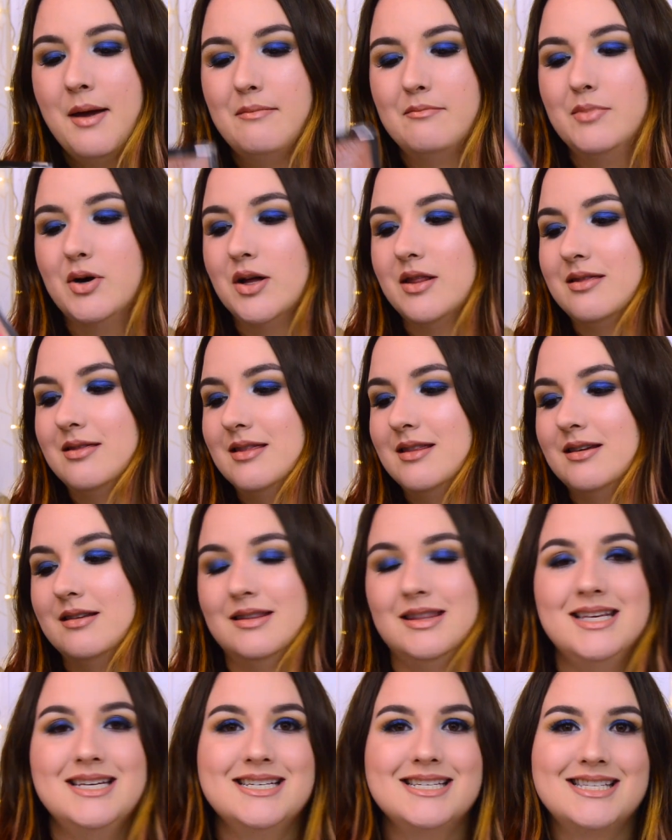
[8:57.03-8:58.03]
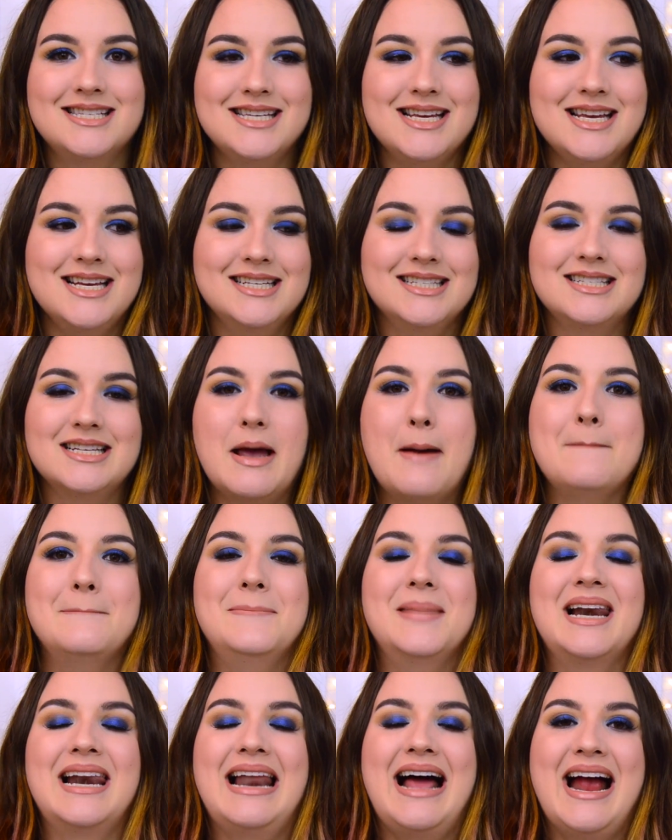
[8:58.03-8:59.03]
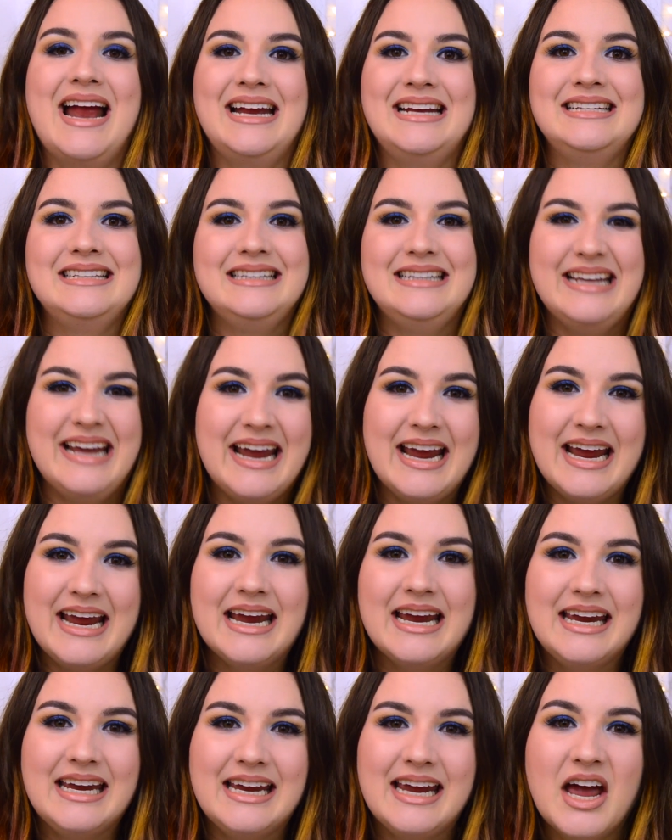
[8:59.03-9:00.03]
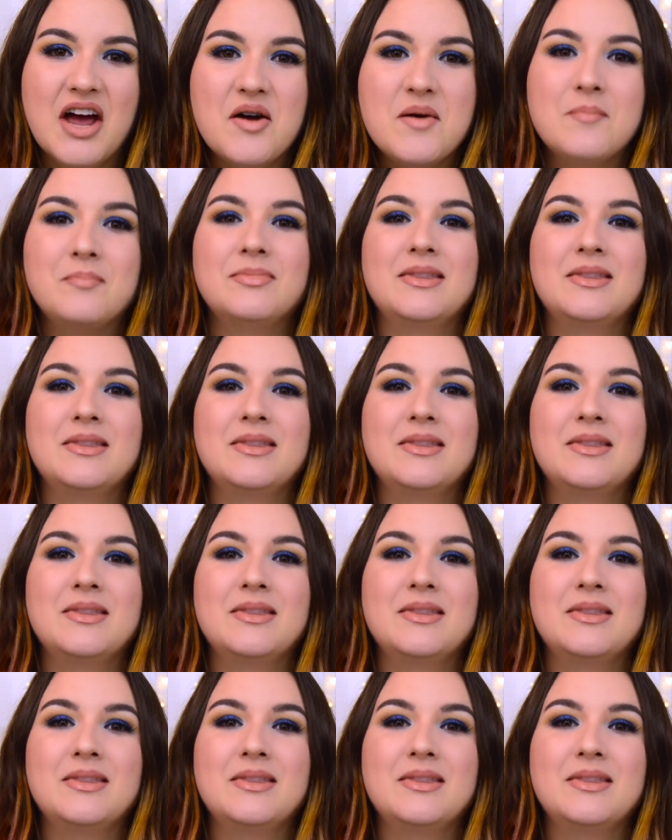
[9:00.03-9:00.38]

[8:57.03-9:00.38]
but this is blinding.